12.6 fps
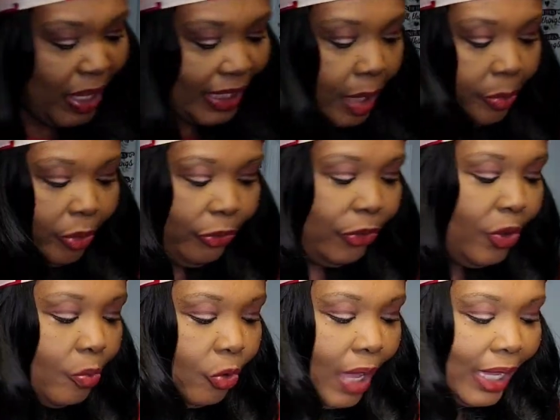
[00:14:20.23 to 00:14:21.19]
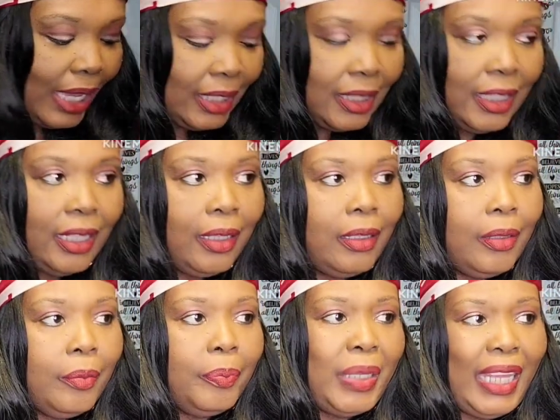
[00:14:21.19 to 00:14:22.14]
picked up a few more. I got the
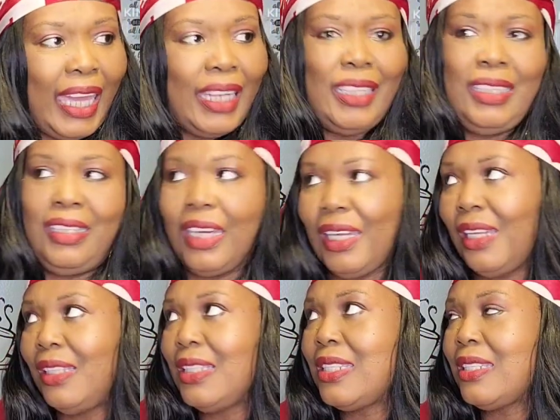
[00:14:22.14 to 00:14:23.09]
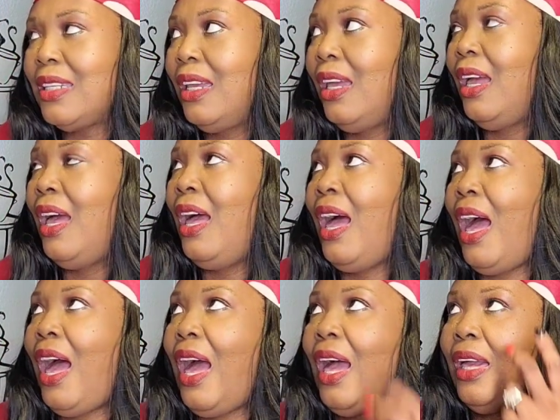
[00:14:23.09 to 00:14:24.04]
banana nut.
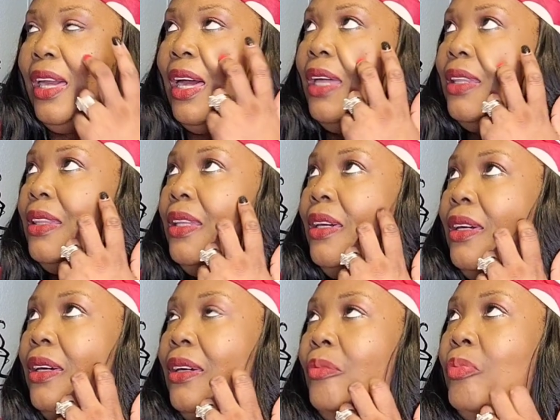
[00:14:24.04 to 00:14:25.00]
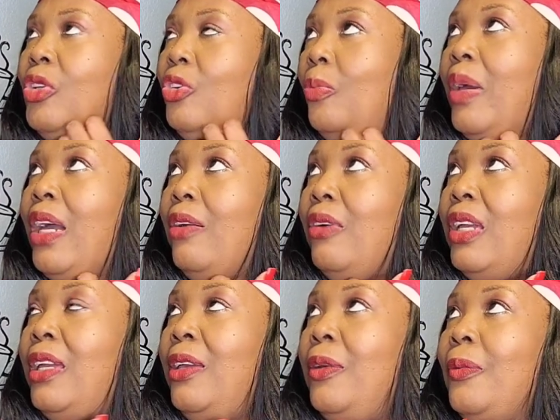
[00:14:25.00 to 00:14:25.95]
I got the
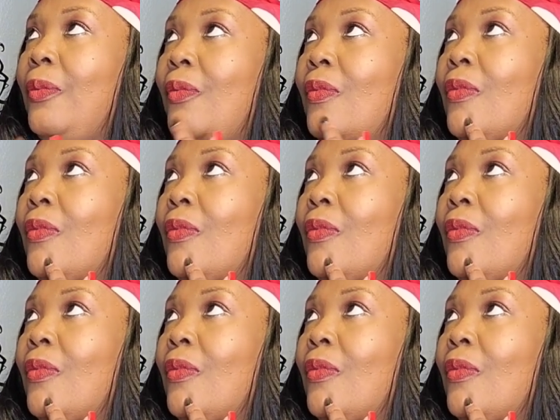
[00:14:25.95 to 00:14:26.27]
blueberry.